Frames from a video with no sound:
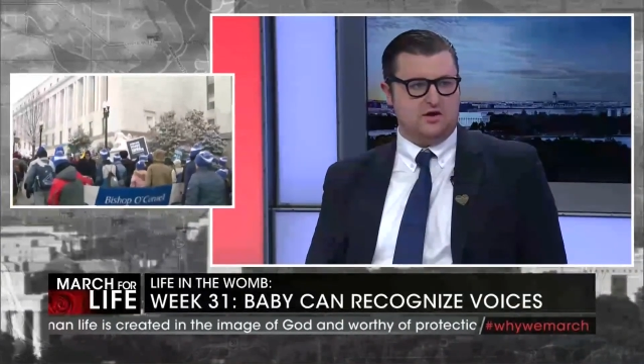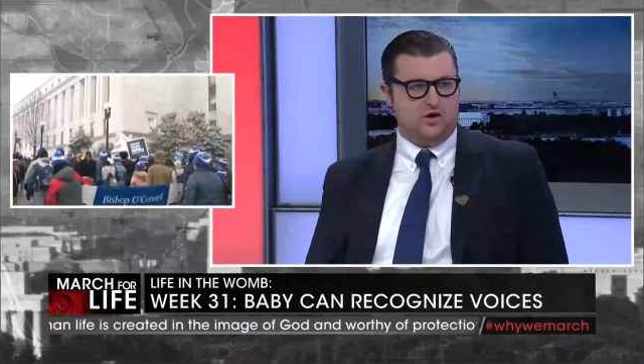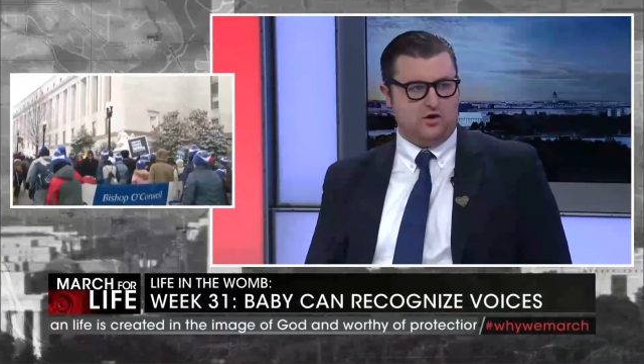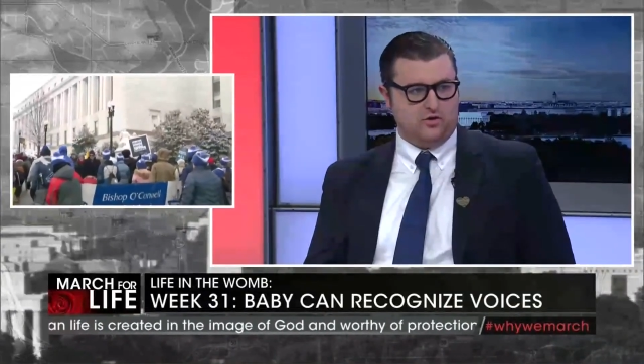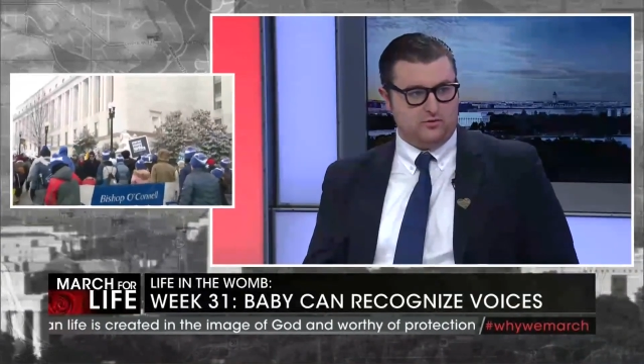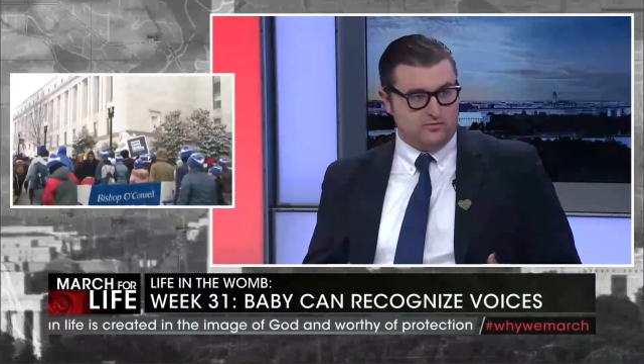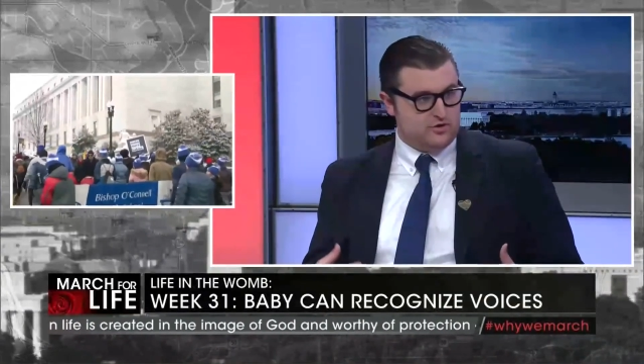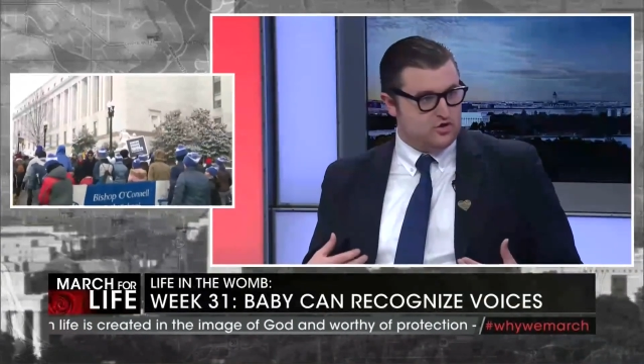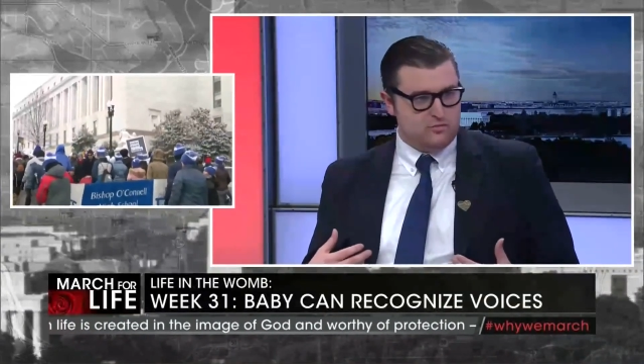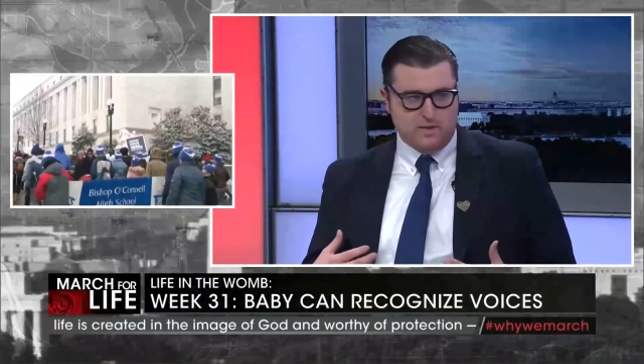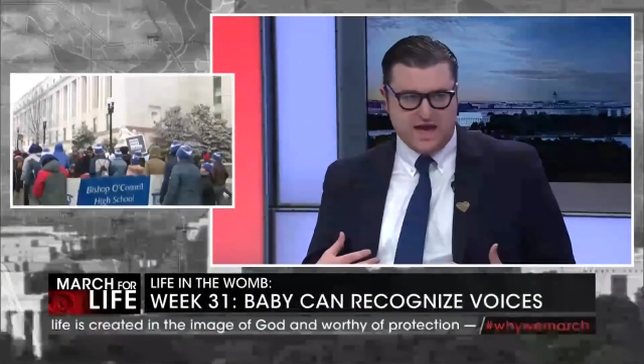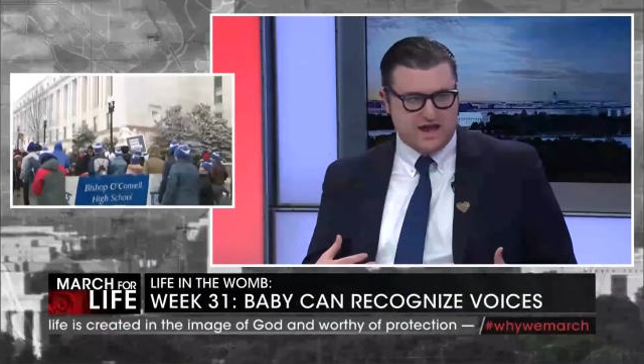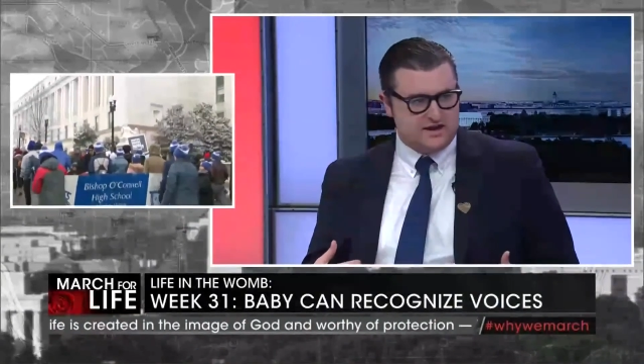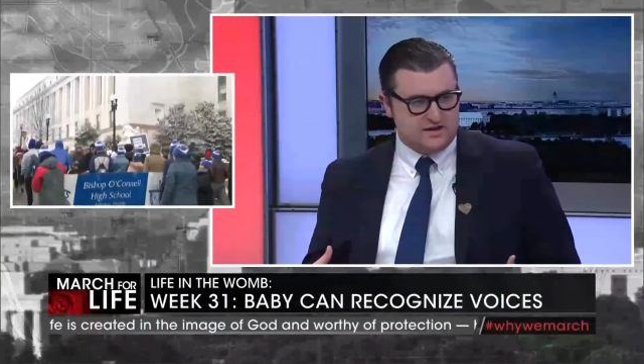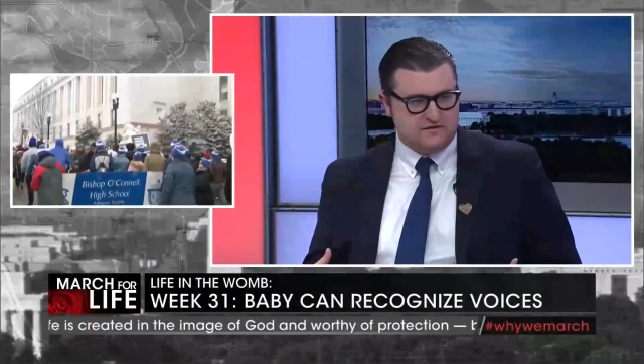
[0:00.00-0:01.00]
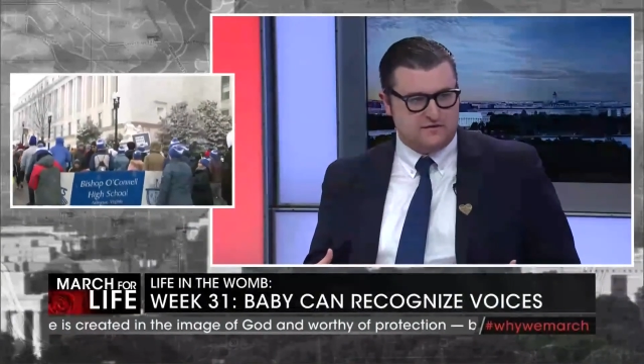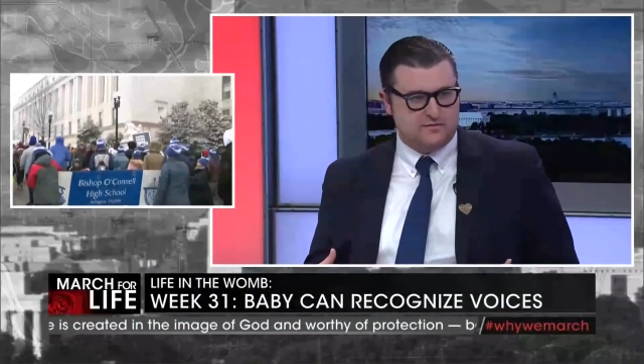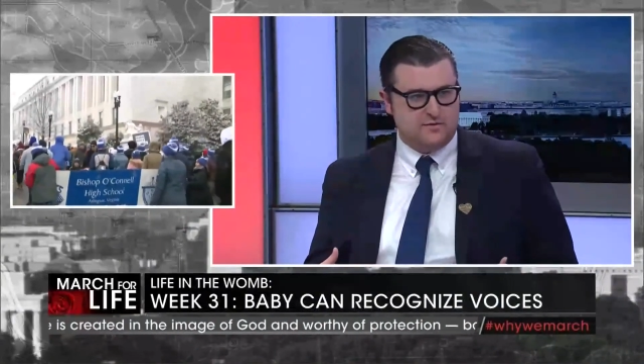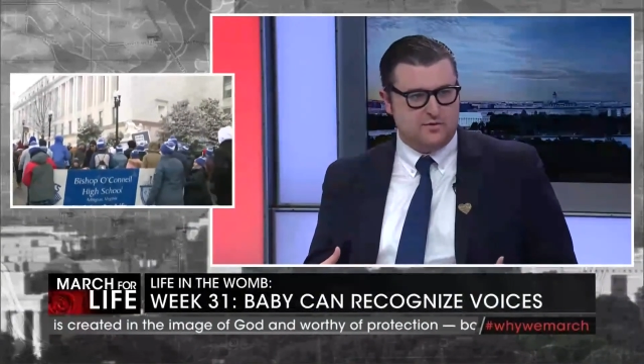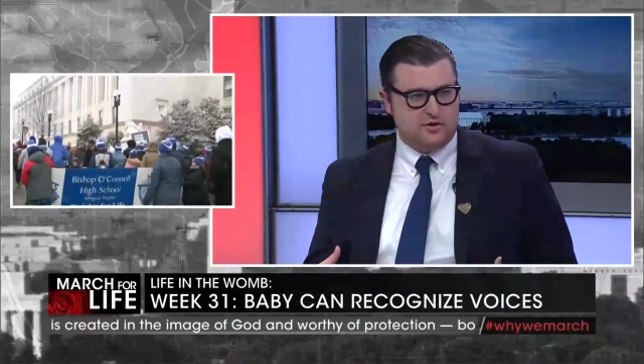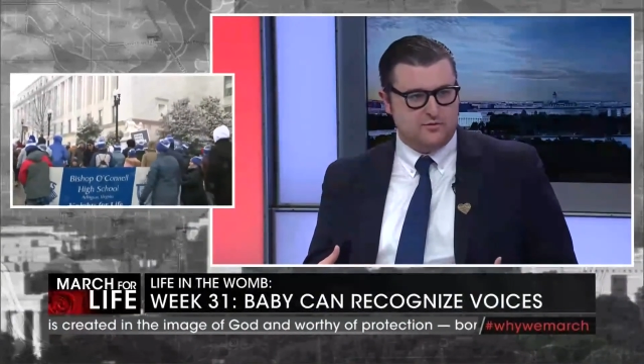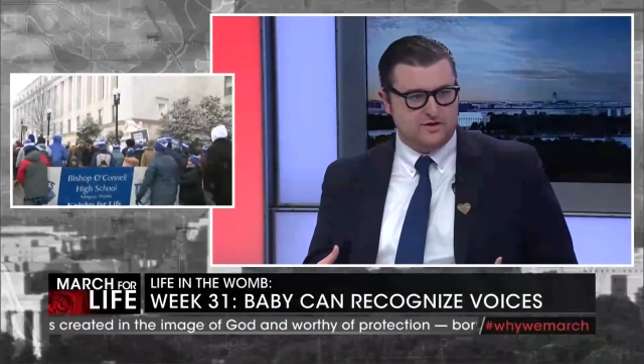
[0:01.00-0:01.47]
our humanity from
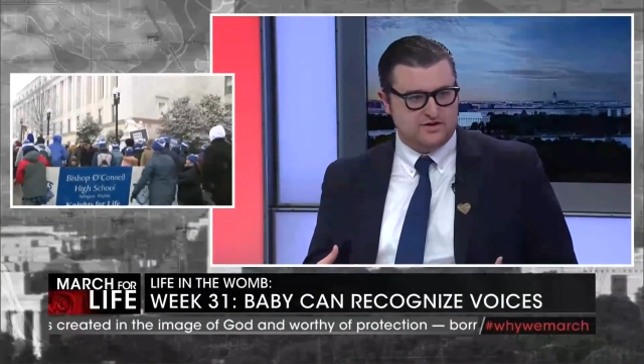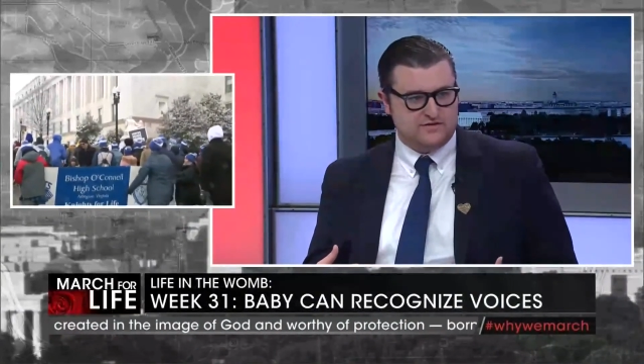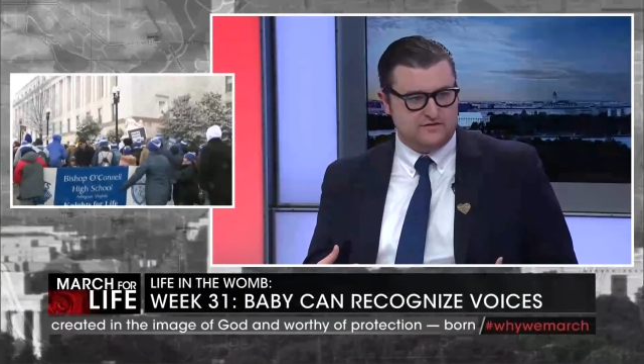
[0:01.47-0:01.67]
the moment